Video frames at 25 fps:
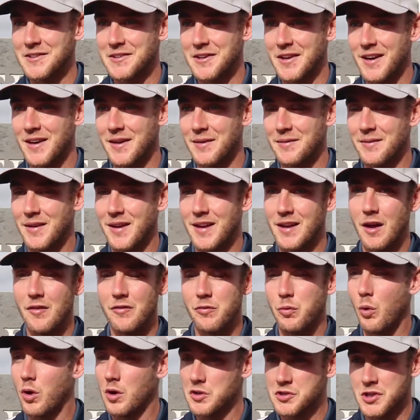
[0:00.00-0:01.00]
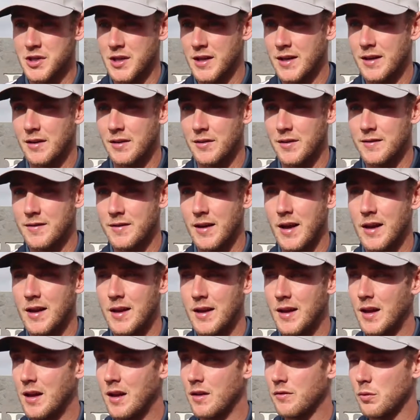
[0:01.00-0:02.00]
I love watching it on the
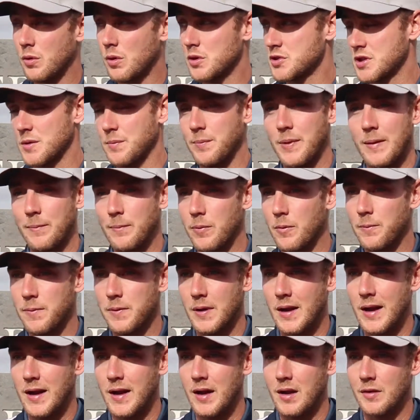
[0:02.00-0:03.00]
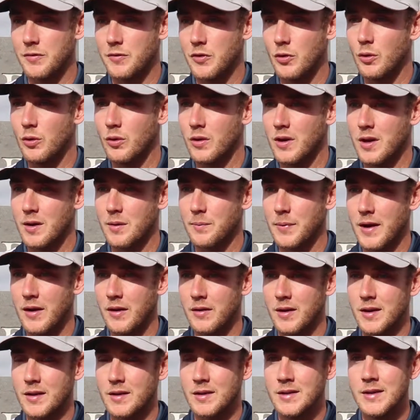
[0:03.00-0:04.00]
telly, I love watching people play, I love talking
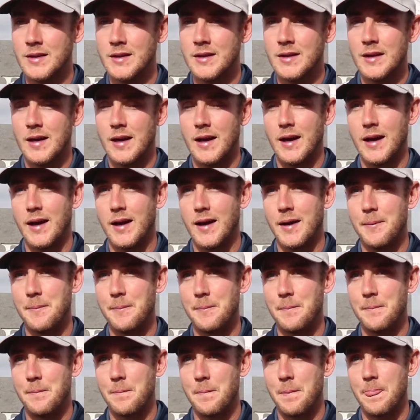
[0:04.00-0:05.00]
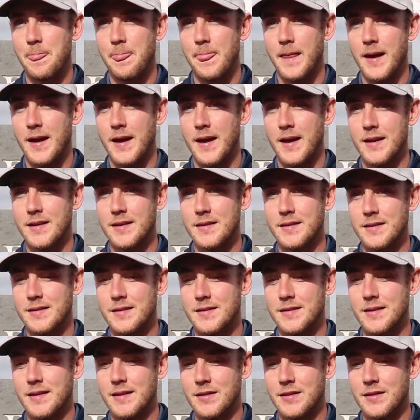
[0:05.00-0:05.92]
about it. And